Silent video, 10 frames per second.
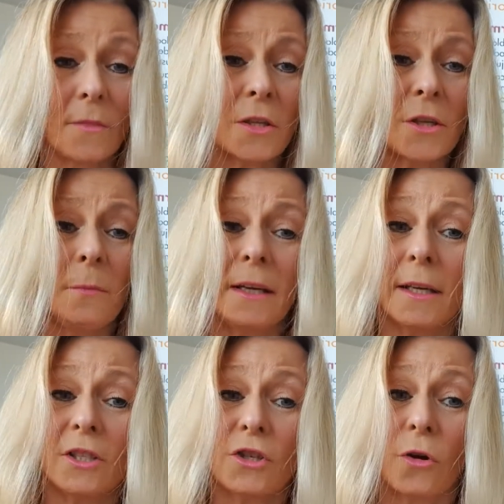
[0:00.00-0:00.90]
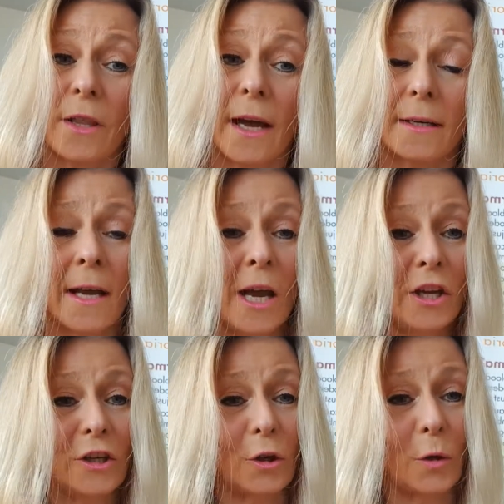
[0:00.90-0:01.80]
So making sure that,
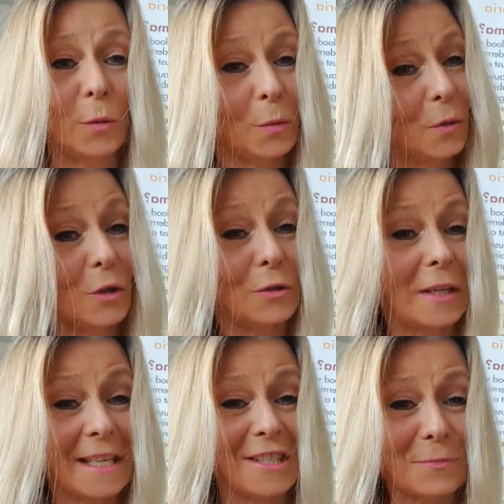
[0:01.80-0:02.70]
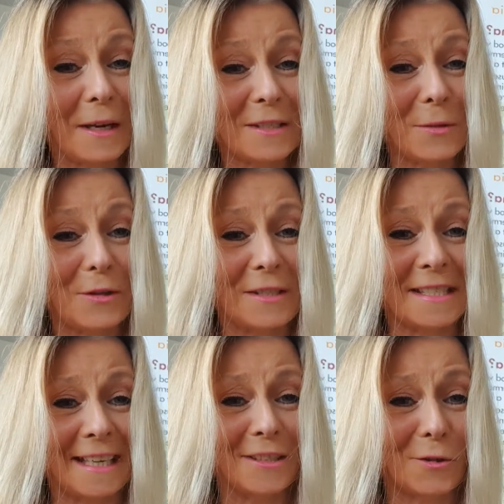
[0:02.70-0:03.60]
you know, you touch base with your
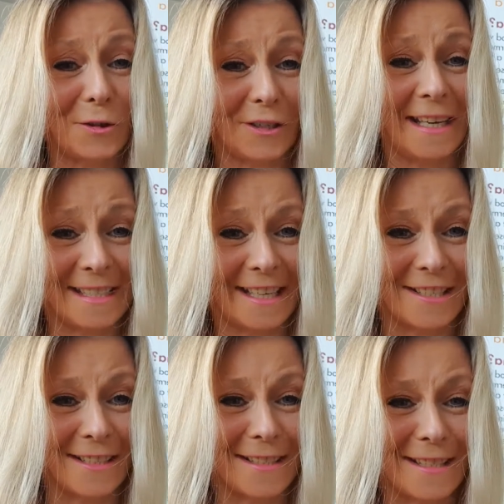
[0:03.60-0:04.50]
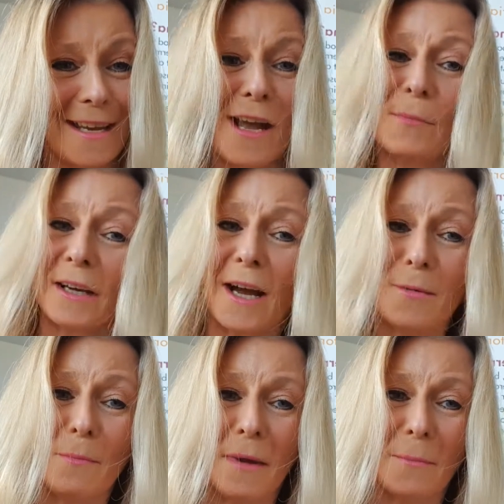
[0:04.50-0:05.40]
state organisations, become
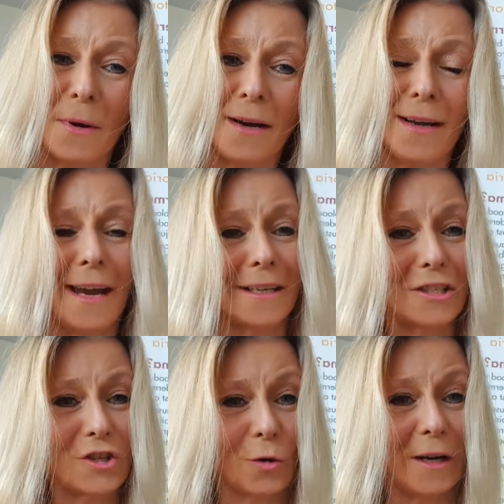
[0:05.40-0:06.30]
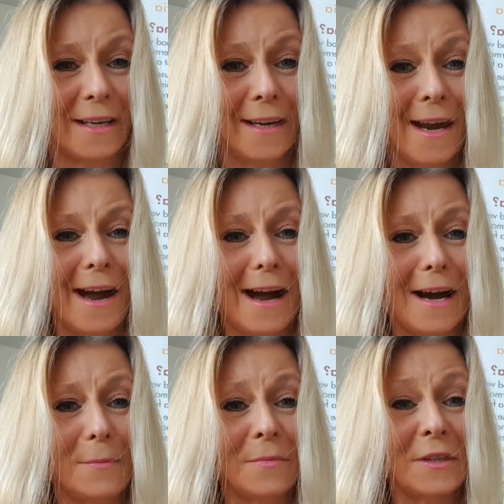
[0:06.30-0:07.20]
a member and enjoy
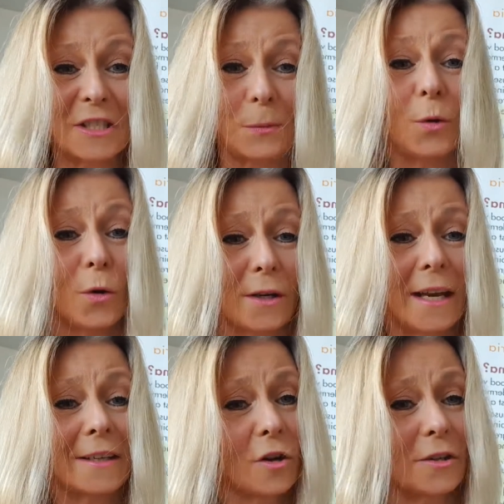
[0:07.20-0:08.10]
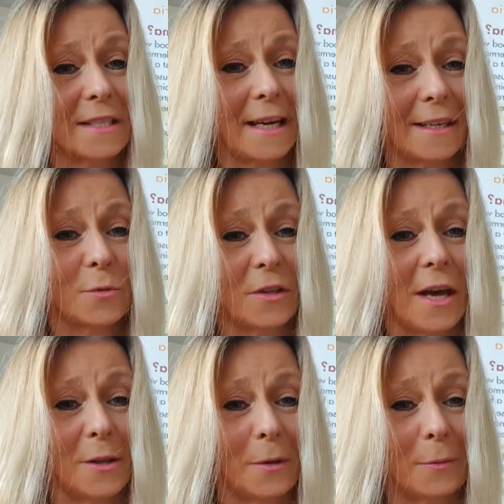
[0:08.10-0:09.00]
the support and contact with
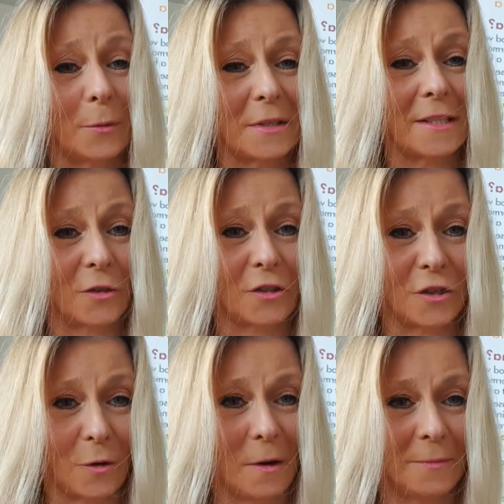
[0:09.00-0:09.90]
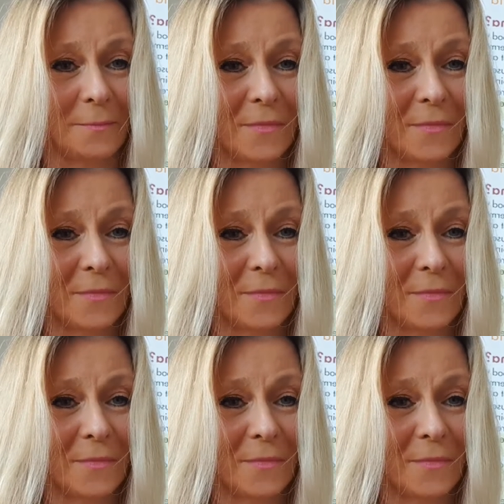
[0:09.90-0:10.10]
other people with scleroderma.